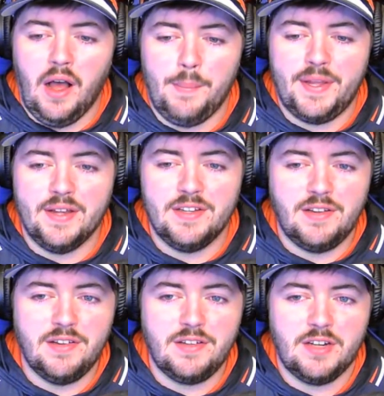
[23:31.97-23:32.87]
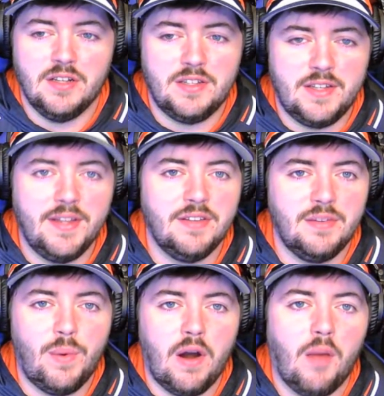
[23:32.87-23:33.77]
because this is still a
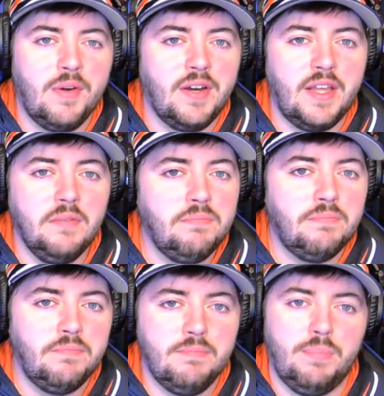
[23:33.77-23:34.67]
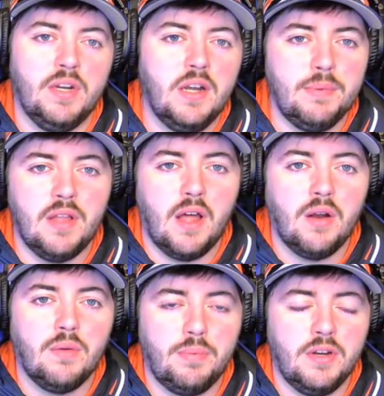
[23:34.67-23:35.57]
season where Auburn could put up
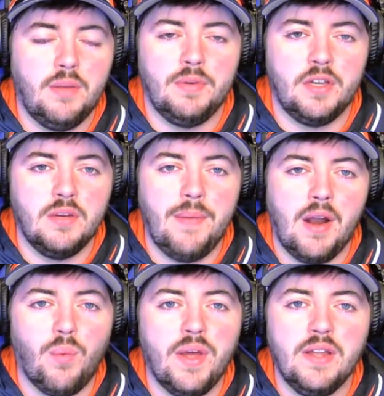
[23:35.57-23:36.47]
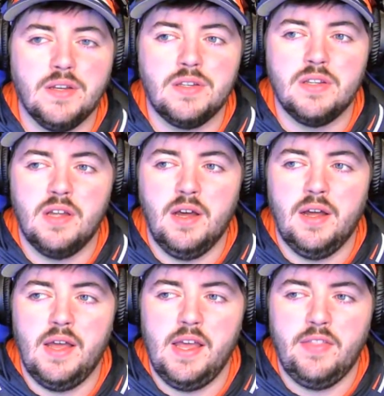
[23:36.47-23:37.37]
a good amount of wins,
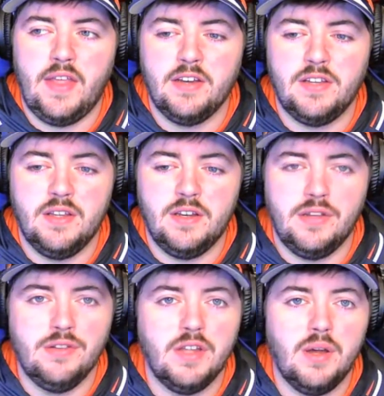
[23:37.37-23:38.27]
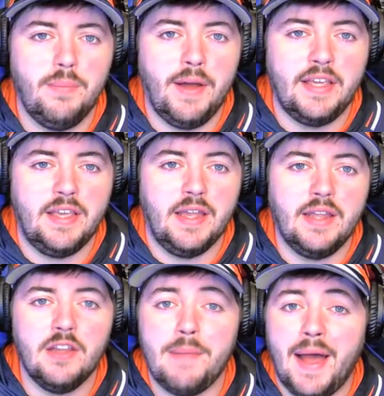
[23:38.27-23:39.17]
and they just need to do so by
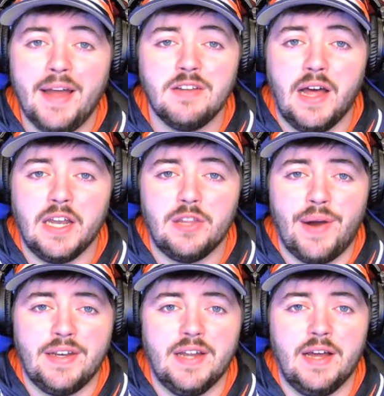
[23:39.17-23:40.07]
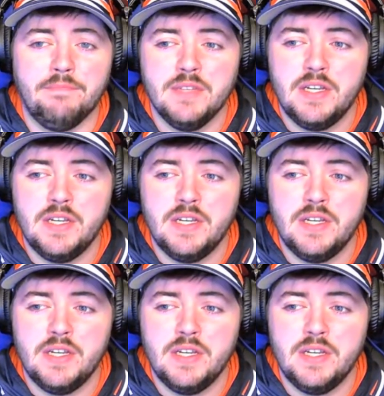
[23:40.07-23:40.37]
getting their bats hot at the right time.